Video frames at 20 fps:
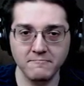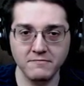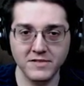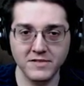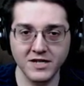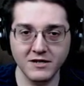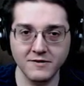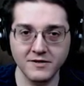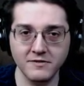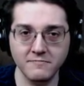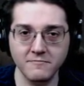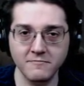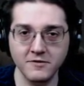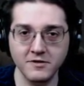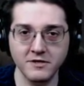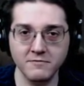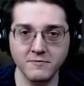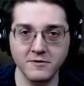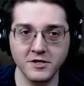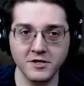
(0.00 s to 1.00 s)
so we're, we're,
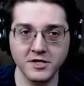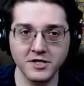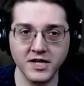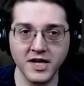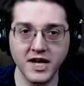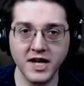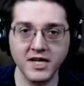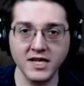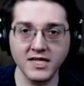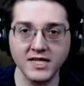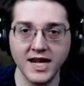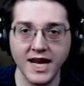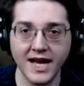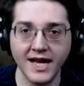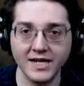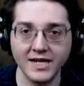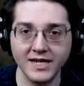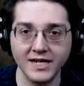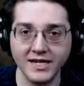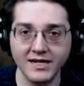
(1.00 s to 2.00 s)
we're just gonna
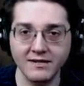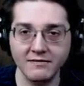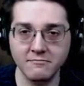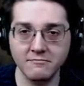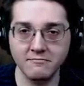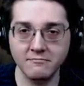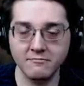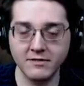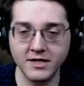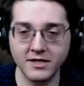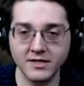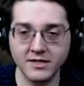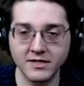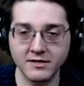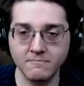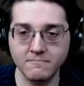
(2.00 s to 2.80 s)
unstack and it